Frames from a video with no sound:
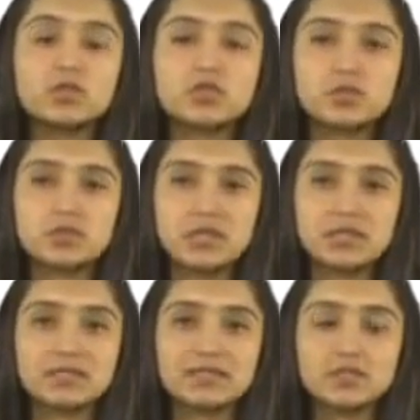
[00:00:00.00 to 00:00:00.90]
which
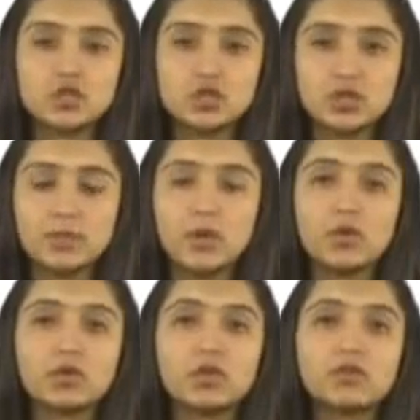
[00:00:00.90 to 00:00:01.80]
protects the ship
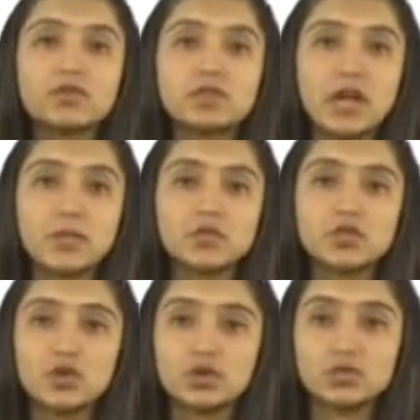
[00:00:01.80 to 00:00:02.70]
owner for
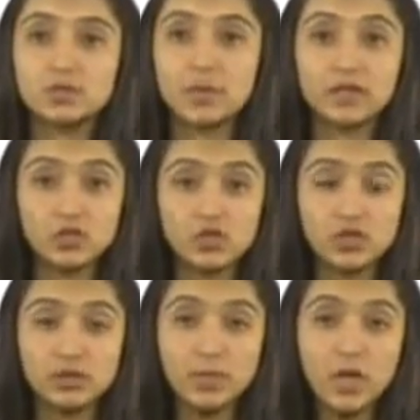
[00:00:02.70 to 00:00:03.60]
damage caused by the
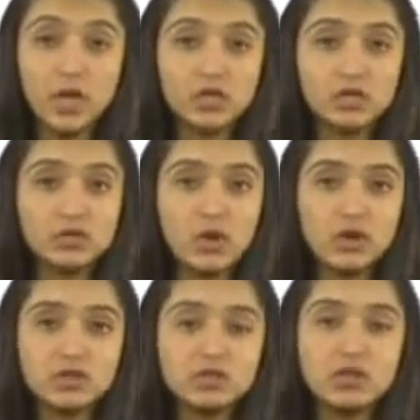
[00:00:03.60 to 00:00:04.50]
ship to
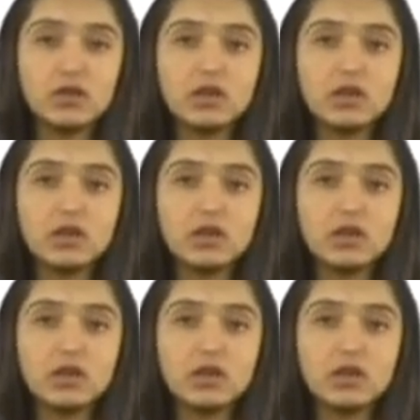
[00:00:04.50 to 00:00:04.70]
docks,